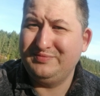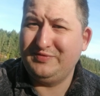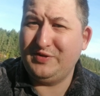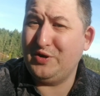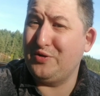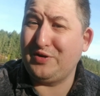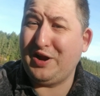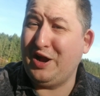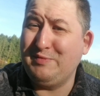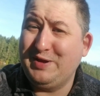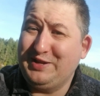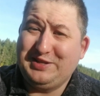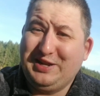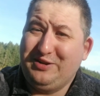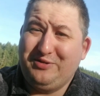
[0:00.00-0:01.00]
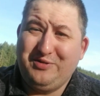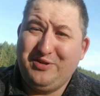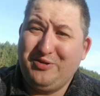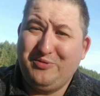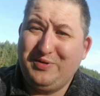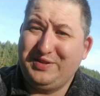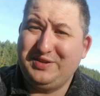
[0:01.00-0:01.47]
If you don't comment, I don't
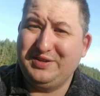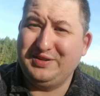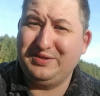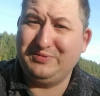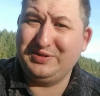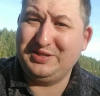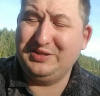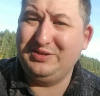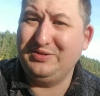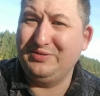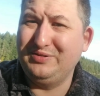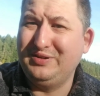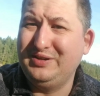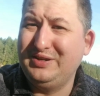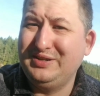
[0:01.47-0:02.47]
know what to what to do.